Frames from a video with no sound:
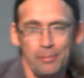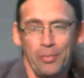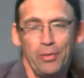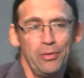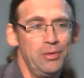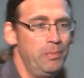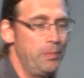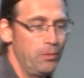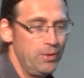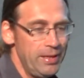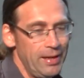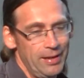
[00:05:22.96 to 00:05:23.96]
point, people
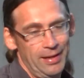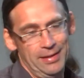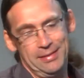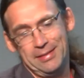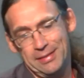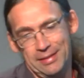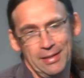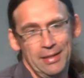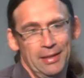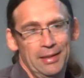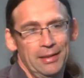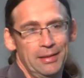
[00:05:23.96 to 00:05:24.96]
realize
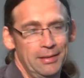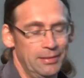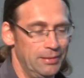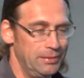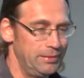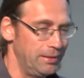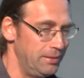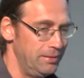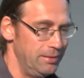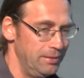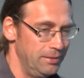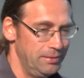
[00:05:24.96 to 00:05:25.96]
that
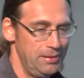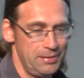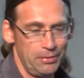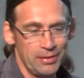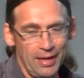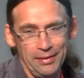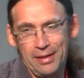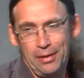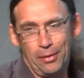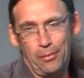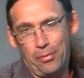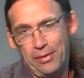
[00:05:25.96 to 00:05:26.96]
this organic
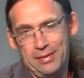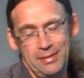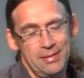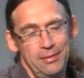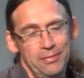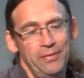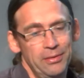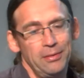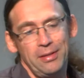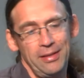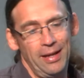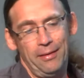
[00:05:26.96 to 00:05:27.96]
growth, it is
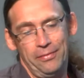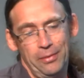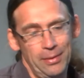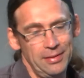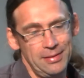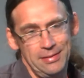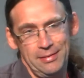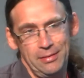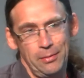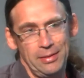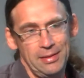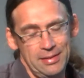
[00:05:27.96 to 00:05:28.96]
not enough.
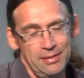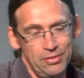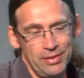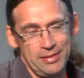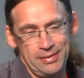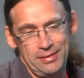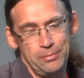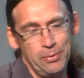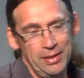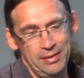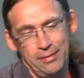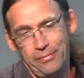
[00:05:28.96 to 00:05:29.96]
No one is interested in
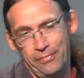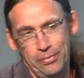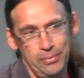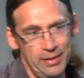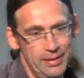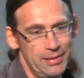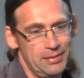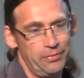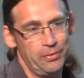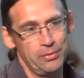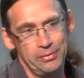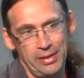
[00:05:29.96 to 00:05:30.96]
waiting a few years
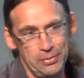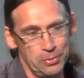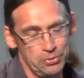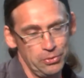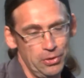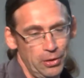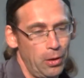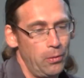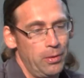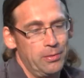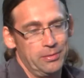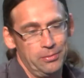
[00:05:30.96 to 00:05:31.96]
for your network to grow
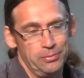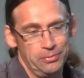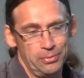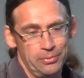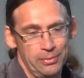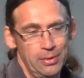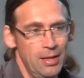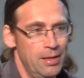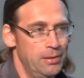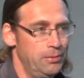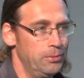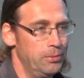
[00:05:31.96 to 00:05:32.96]
or
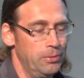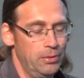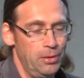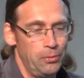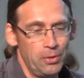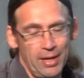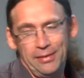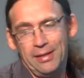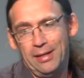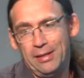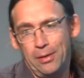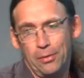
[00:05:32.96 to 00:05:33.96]
to grow
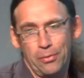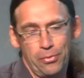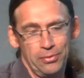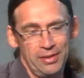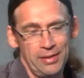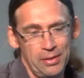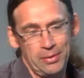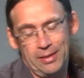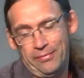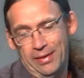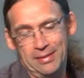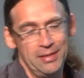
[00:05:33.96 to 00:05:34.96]
organically or through the network
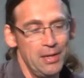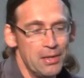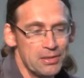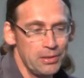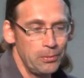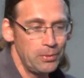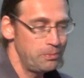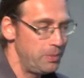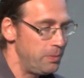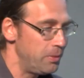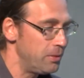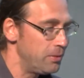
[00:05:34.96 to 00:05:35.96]
effects. So what
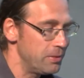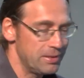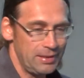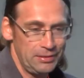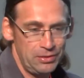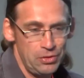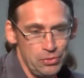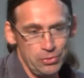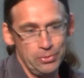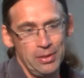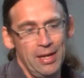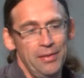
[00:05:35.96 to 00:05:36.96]
people started to
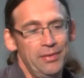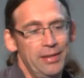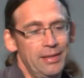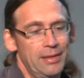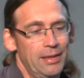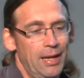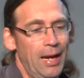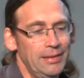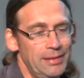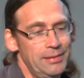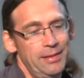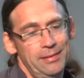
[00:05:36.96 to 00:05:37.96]
do, they
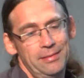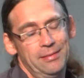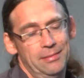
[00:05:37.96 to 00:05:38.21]
added the